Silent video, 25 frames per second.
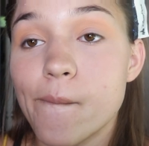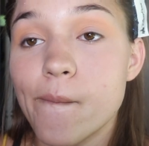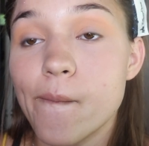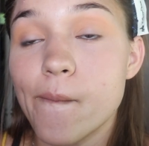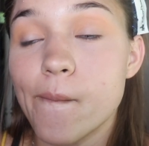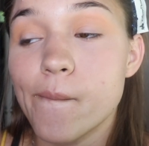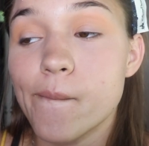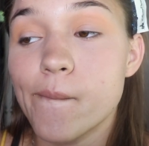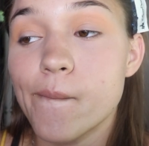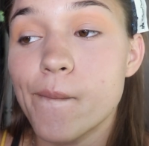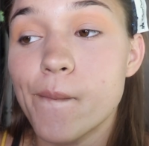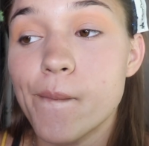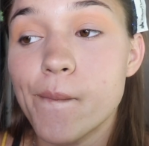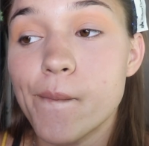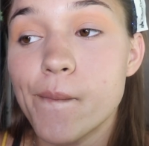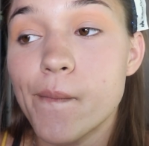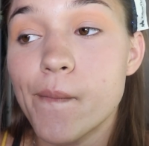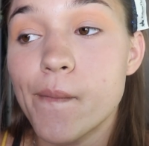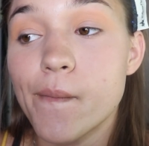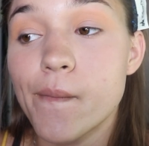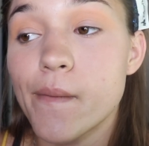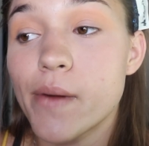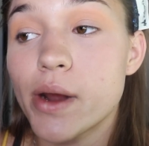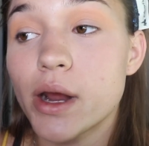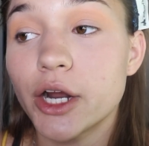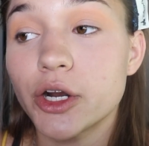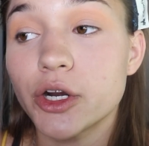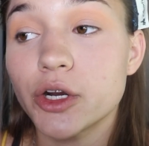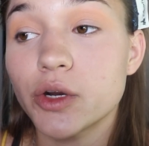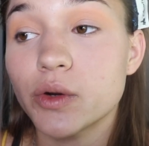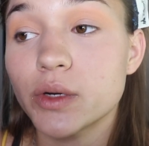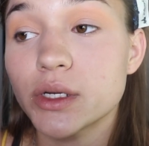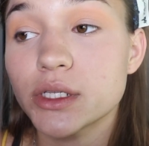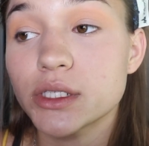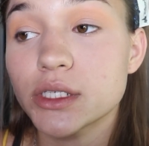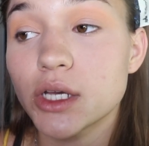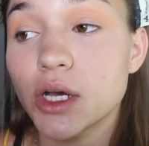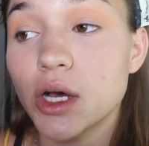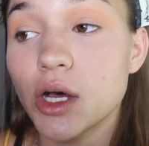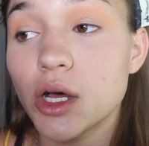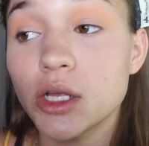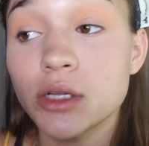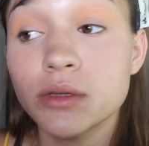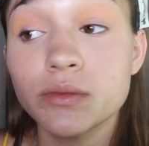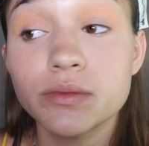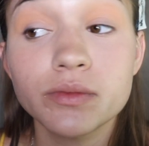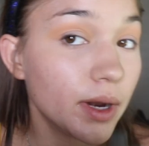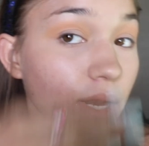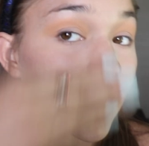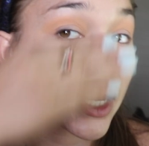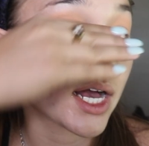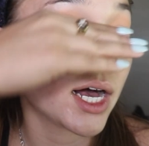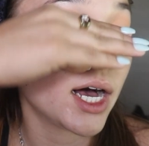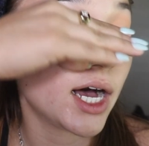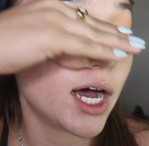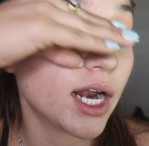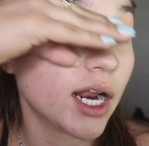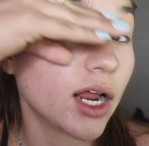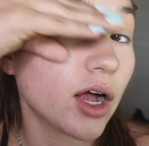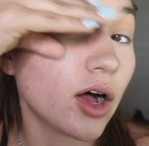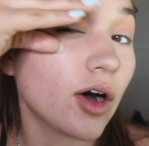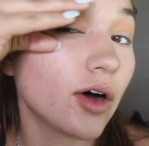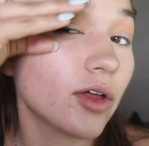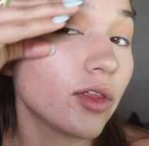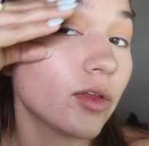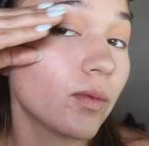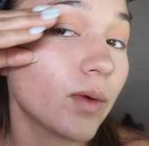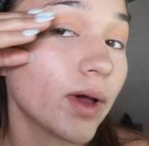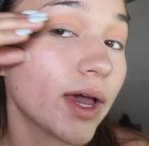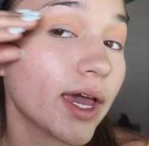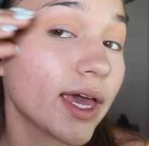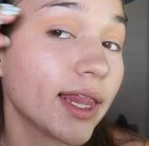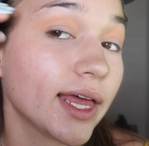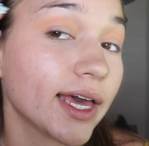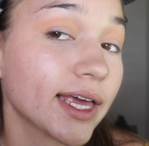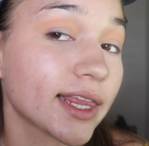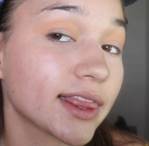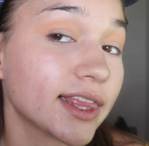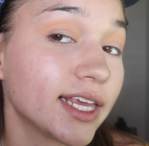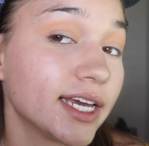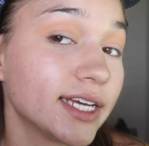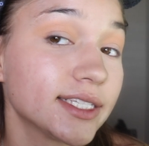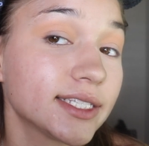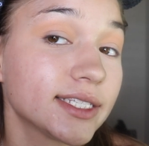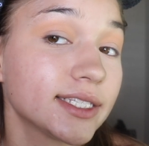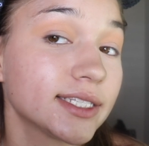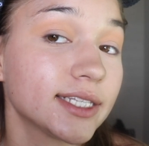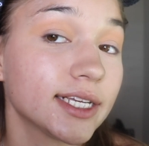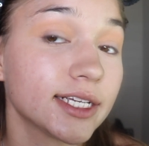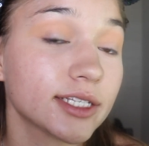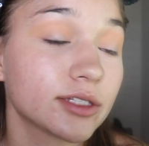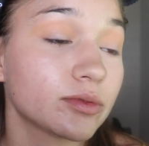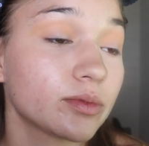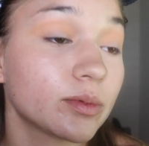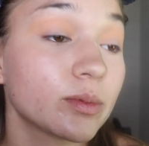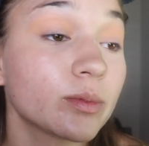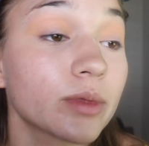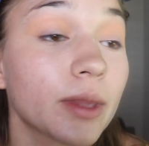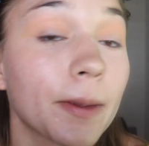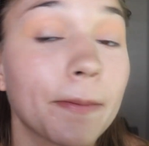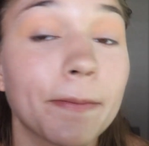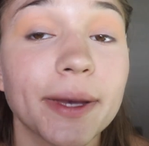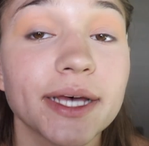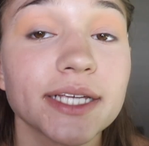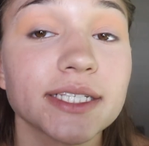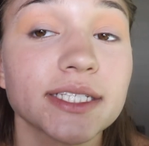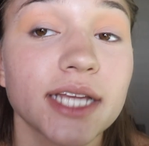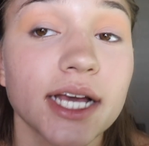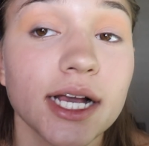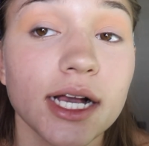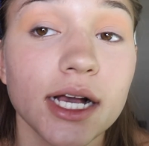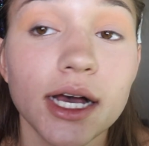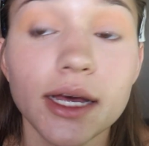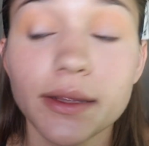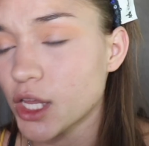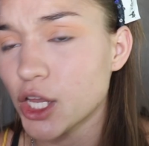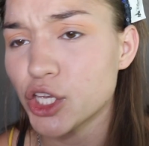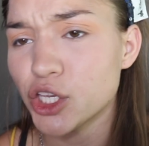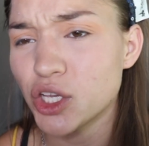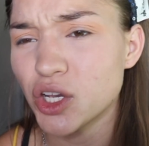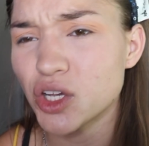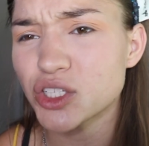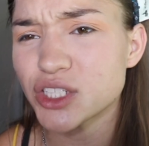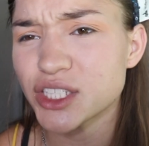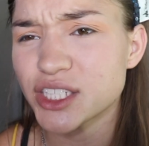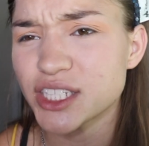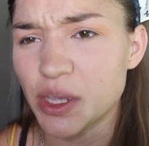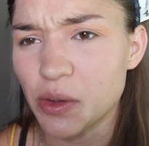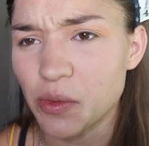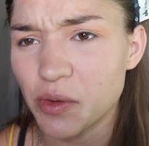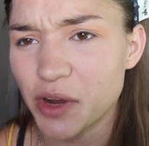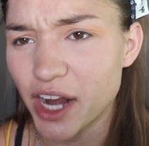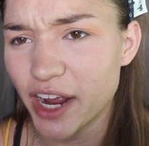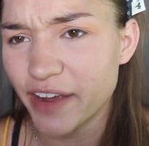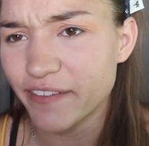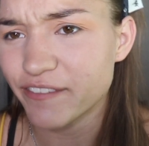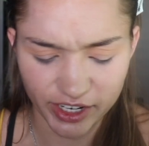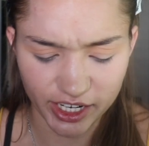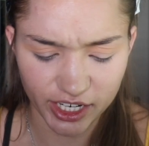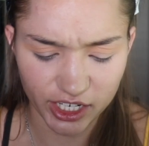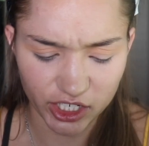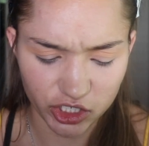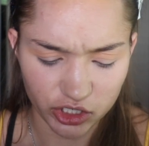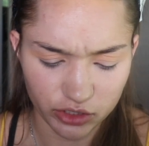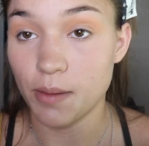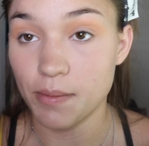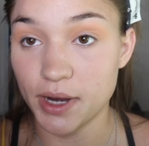I don't know what it's called. I'm gonna cut it all the way like this. That's the best I got. You'll see when I finish.